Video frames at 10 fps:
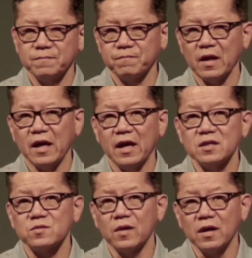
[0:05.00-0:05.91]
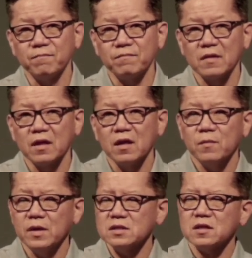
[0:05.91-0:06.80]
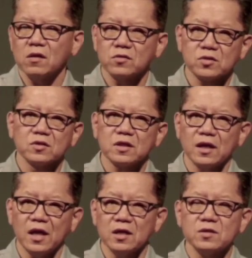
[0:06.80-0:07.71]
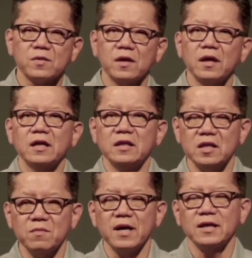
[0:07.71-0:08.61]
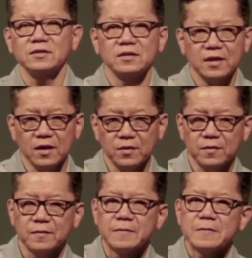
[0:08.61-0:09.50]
Ezra. Many scholars look at Ezra and Nehemiah together,